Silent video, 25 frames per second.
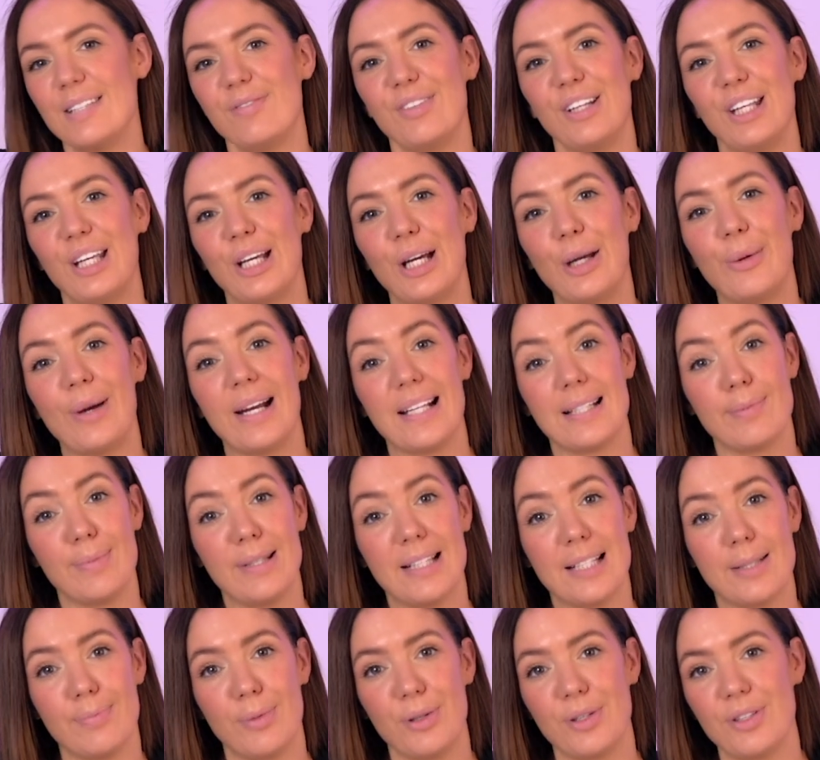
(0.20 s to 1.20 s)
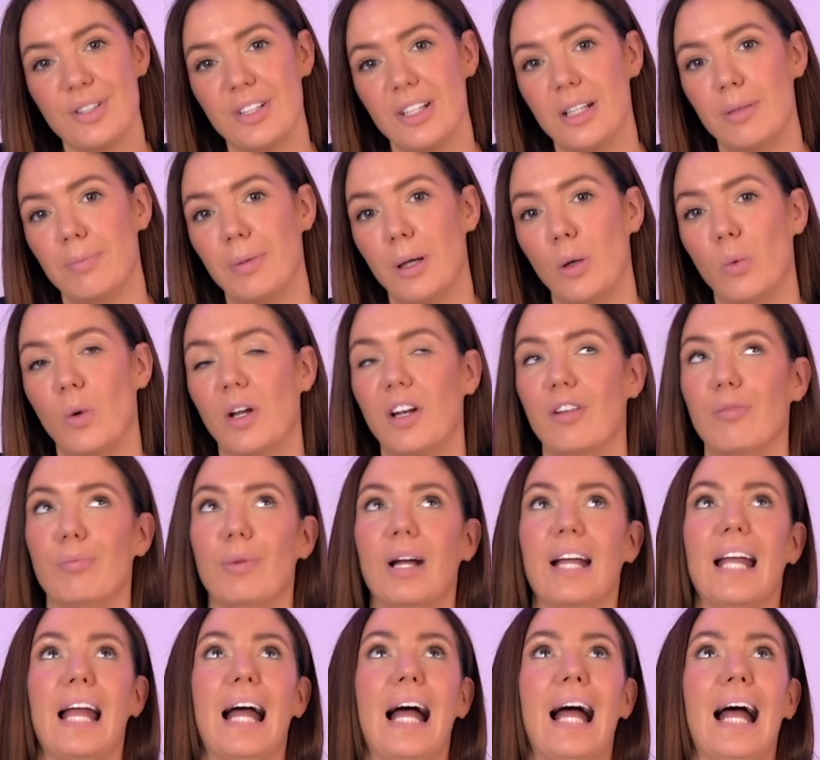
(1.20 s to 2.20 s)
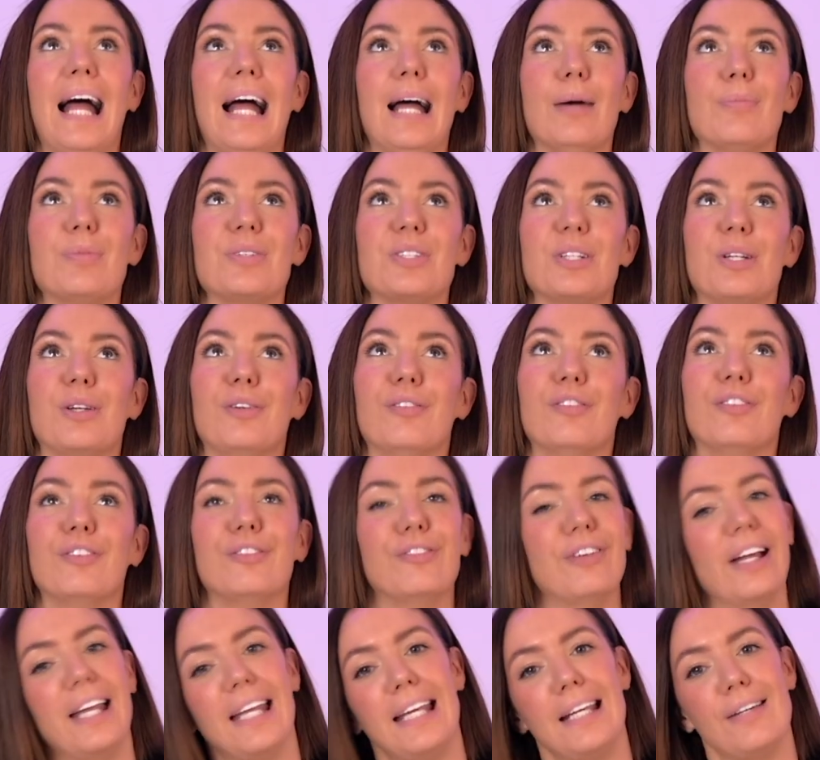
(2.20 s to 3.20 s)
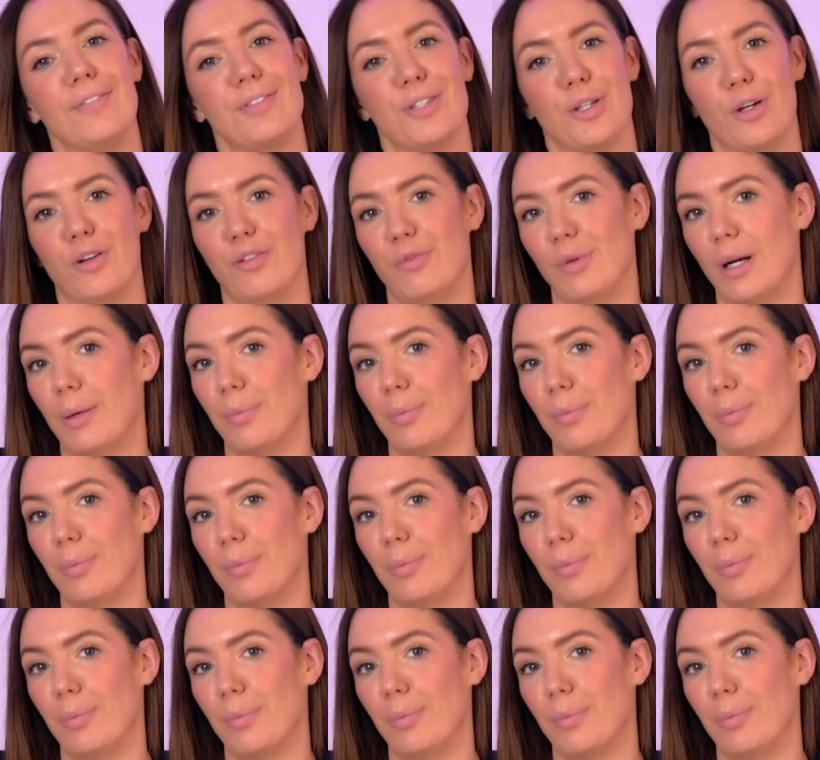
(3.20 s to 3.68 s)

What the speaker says: video has been sponsored by one of my absolute fave software